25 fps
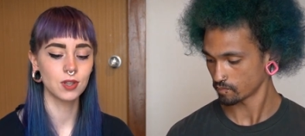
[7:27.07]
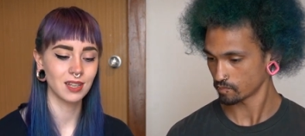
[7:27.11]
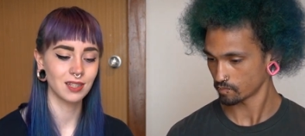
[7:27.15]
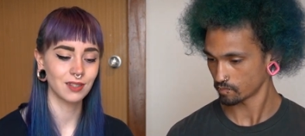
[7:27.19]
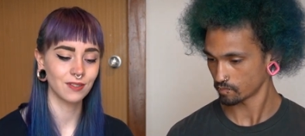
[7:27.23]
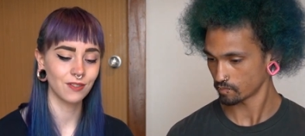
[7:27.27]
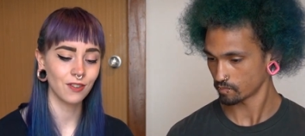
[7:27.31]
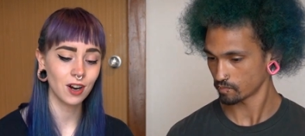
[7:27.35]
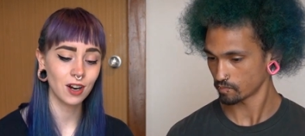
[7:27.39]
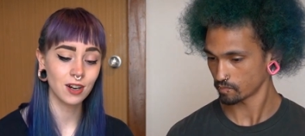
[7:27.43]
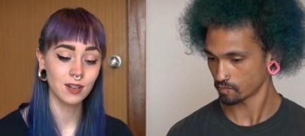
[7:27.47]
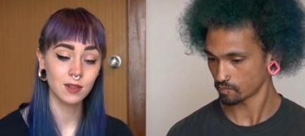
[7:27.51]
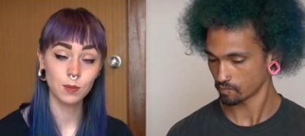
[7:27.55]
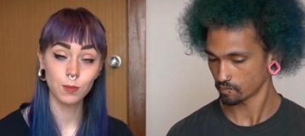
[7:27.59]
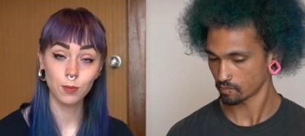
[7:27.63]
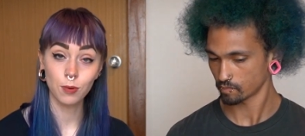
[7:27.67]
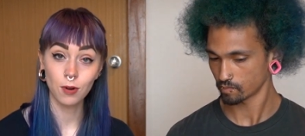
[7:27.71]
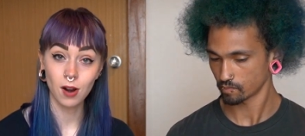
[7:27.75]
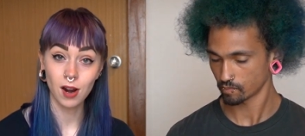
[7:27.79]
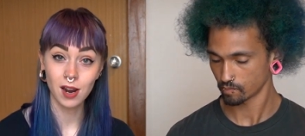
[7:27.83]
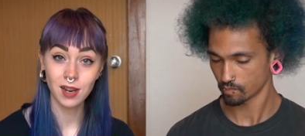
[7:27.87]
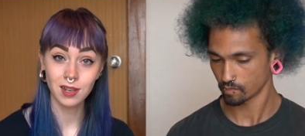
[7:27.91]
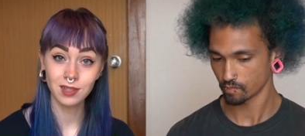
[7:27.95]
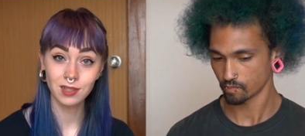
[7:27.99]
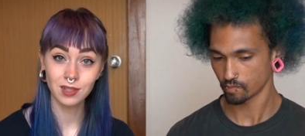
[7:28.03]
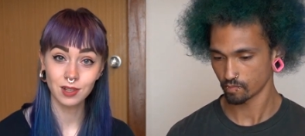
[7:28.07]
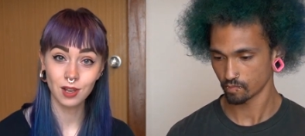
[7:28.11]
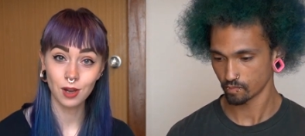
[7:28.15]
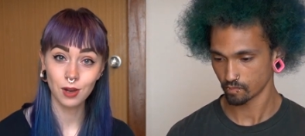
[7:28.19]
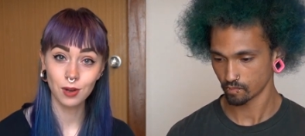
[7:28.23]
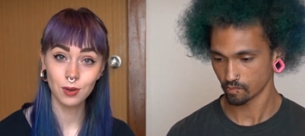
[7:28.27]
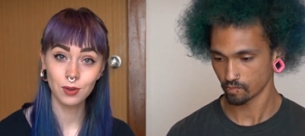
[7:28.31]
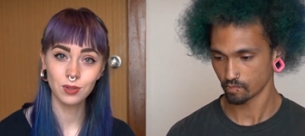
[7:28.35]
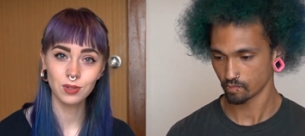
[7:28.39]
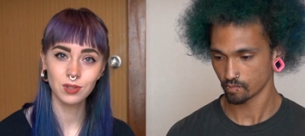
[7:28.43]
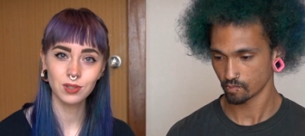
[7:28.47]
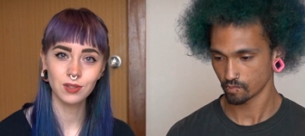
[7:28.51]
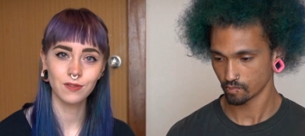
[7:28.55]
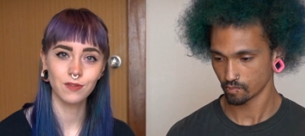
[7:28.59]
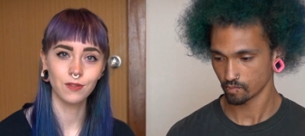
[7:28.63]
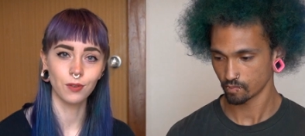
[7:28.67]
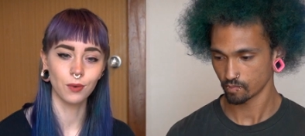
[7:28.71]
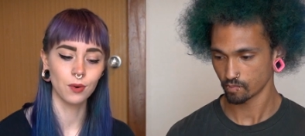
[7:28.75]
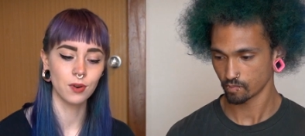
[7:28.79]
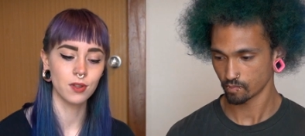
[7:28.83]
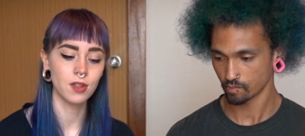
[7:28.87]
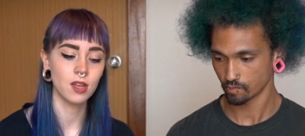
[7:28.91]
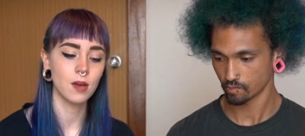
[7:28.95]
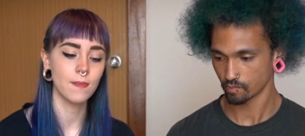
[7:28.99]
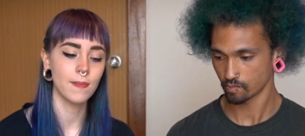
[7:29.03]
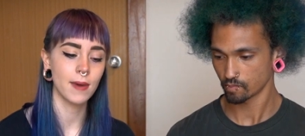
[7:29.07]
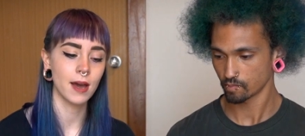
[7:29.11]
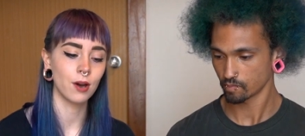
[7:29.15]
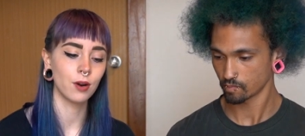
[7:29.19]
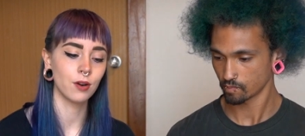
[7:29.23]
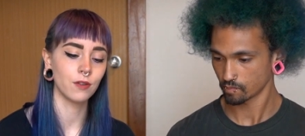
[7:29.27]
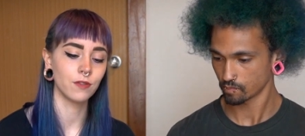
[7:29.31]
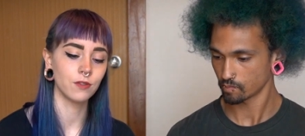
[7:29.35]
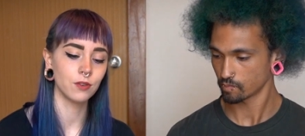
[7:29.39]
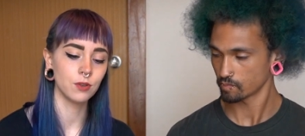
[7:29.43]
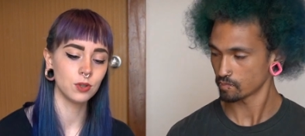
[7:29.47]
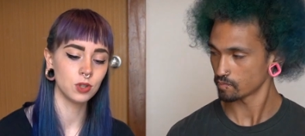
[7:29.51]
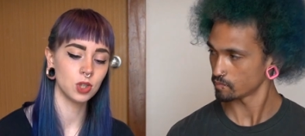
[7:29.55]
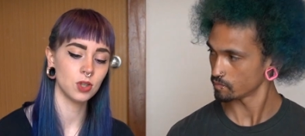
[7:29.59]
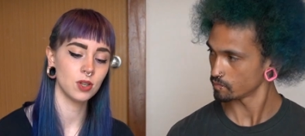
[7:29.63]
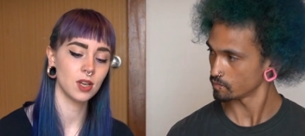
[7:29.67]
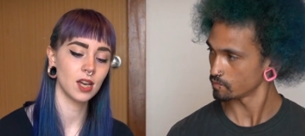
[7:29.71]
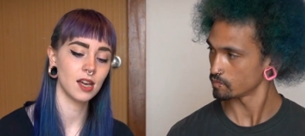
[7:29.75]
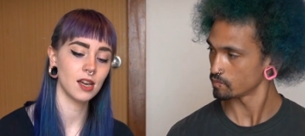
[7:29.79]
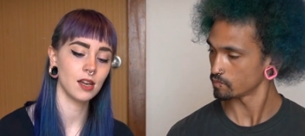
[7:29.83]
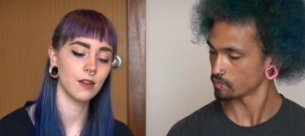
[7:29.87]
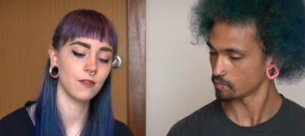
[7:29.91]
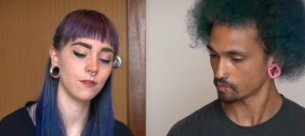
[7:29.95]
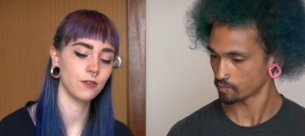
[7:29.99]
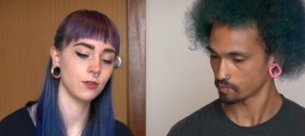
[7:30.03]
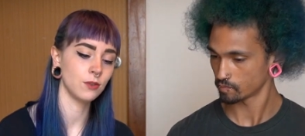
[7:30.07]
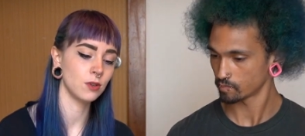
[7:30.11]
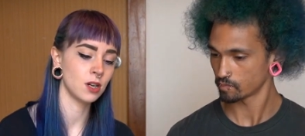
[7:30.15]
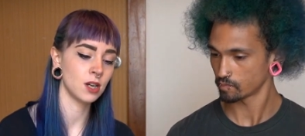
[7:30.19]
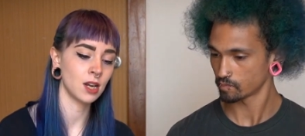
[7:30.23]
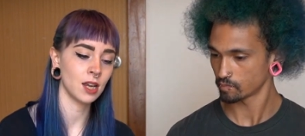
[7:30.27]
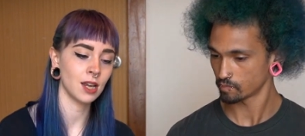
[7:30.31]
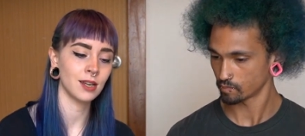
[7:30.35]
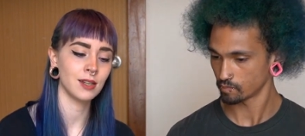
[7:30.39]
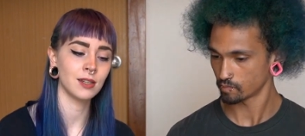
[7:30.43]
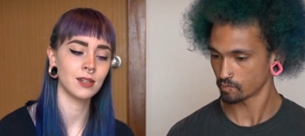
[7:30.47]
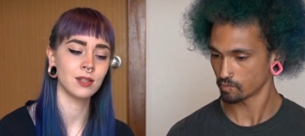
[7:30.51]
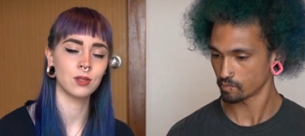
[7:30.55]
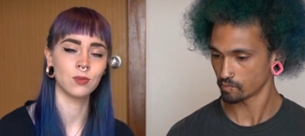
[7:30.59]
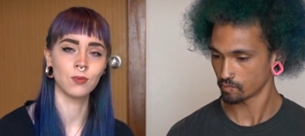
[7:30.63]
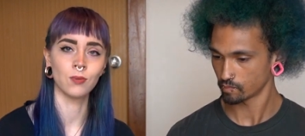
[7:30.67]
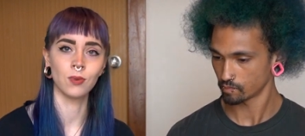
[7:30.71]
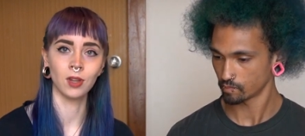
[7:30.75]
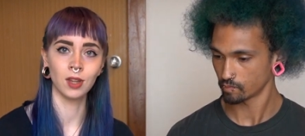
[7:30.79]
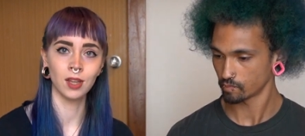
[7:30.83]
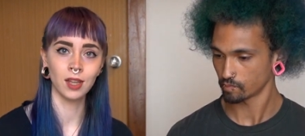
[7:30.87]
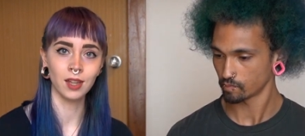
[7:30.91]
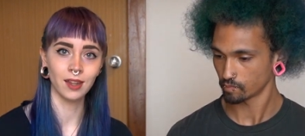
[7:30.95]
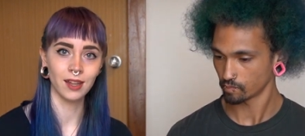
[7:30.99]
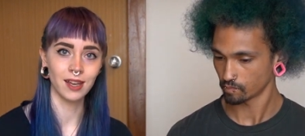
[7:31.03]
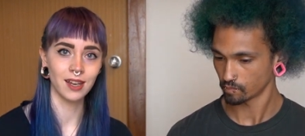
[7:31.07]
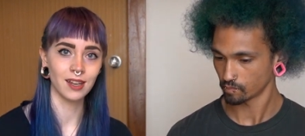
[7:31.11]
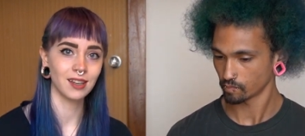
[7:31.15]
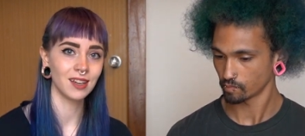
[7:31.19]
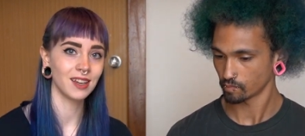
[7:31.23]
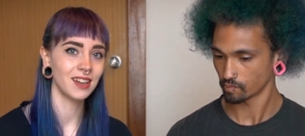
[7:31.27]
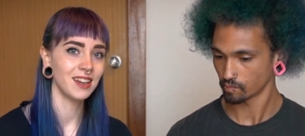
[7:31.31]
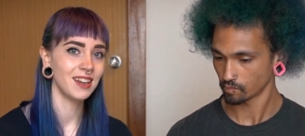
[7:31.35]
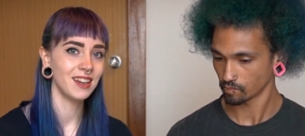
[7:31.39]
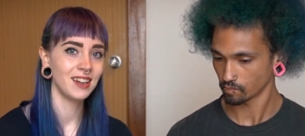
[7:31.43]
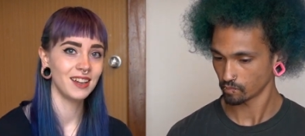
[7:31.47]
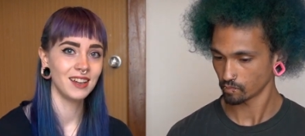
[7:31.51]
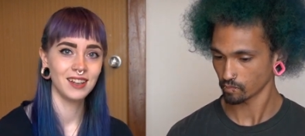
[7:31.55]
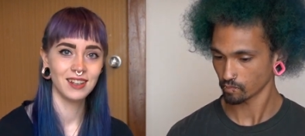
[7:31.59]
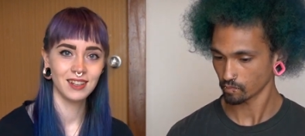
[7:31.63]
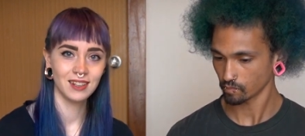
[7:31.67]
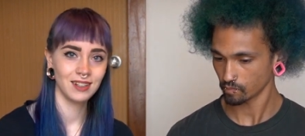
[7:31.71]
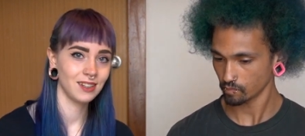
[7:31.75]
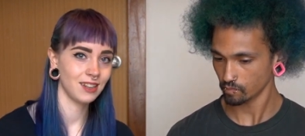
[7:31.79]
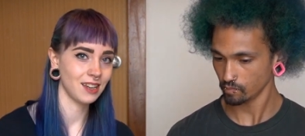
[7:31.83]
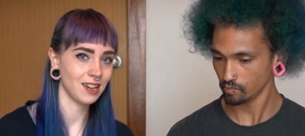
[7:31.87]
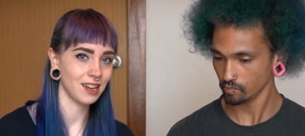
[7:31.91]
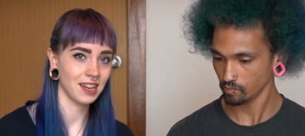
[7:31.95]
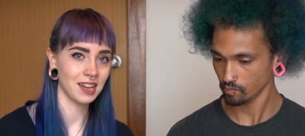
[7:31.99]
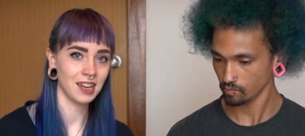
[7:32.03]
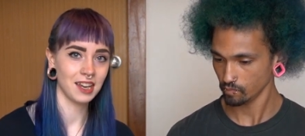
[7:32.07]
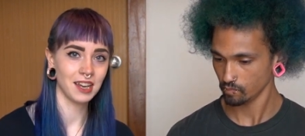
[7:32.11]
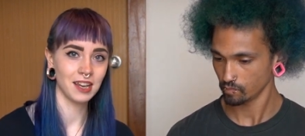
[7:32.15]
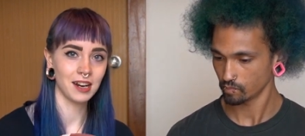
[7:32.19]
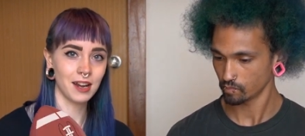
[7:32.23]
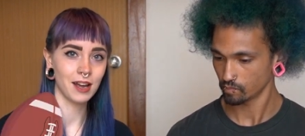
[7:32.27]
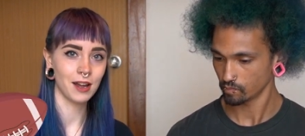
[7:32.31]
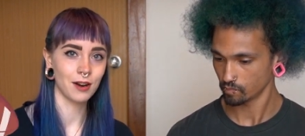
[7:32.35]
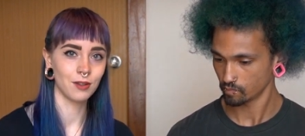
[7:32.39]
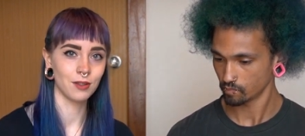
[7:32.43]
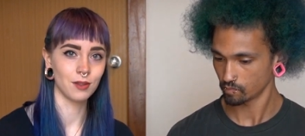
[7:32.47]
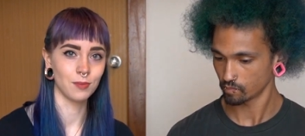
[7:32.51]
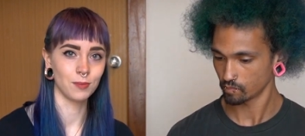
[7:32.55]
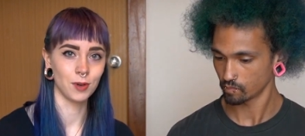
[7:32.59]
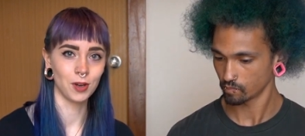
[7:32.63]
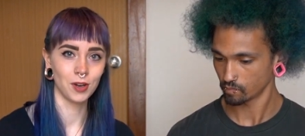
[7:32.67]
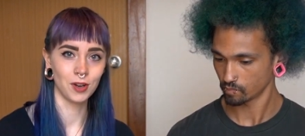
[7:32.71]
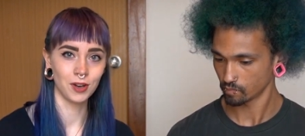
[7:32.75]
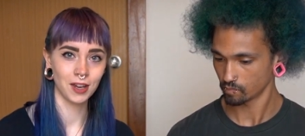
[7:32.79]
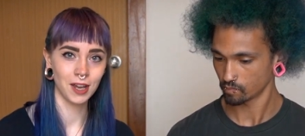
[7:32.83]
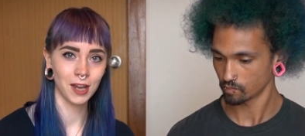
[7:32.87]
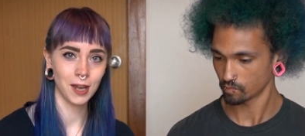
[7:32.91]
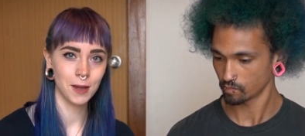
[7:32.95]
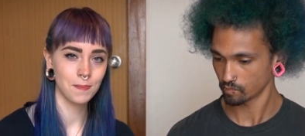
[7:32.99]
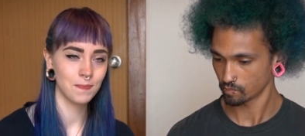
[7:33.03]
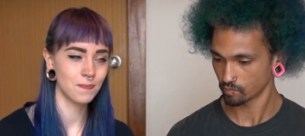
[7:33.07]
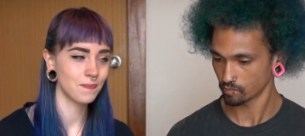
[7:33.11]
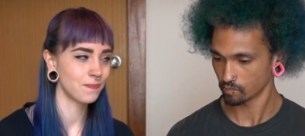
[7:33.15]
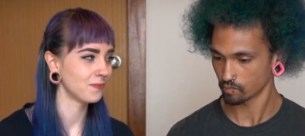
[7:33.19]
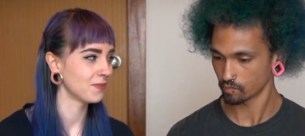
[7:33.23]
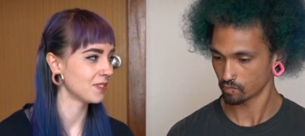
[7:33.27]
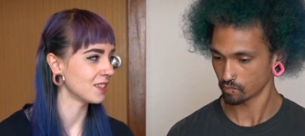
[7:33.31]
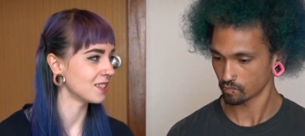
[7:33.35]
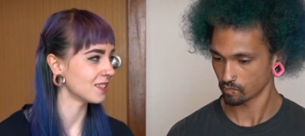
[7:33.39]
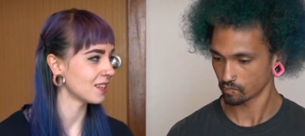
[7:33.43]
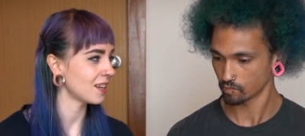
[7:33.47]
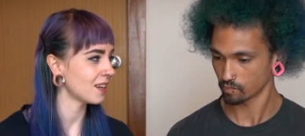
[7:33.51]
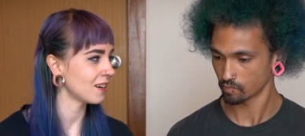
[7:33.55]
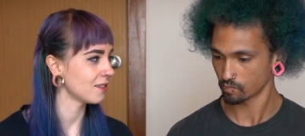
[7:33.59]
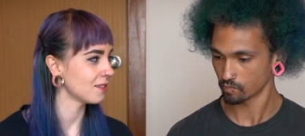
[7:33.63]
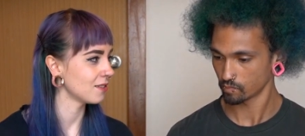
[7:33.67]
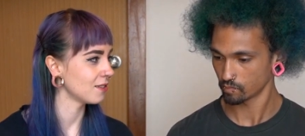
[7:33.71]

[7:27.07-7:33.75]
Speaker 1: So as far as price goes for the amount of food you get, Funadeya is really like kicking it out of the ballgame. Is that